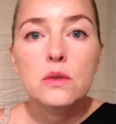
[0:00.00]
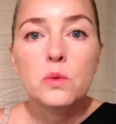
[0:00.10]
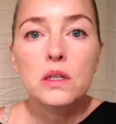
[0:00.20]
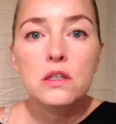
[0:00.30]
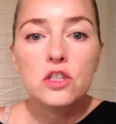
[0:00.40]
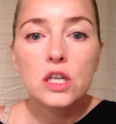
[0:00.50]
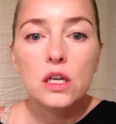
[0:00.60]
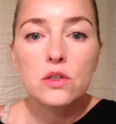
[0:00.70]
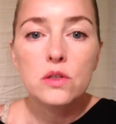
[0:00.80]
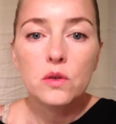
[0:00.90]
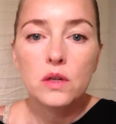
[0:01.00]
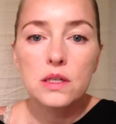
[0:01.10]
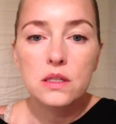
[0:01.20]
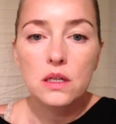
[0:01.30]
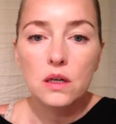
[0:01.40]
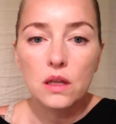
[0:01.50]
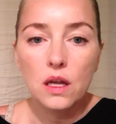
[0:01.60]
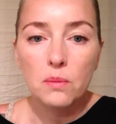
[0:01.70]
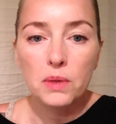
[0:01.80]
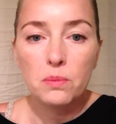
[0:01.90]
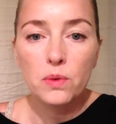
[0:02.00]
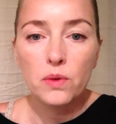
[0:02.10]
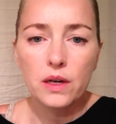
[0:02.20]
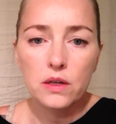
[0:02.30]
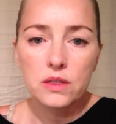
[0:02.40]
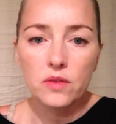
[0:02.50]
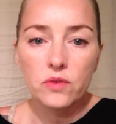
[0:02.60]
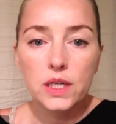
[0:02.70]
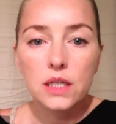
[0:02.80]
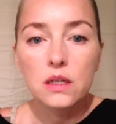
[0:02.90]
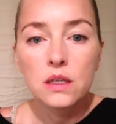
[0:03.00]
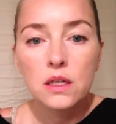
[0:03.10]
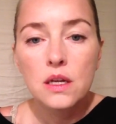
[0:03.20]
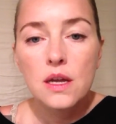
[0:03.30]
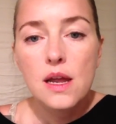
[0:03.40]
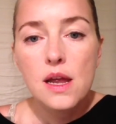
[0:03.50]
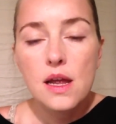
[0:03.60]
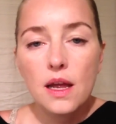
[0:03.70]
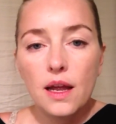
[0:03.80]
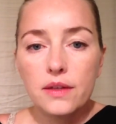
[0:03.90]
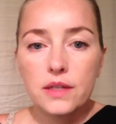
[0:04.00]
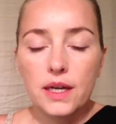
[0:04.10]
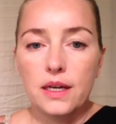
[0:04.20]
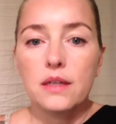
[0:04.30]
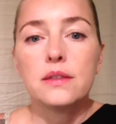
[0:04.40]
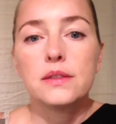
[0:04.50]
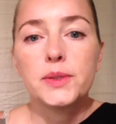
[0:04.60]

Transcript: going to change soon because there are a lot of people that are suffering and dying.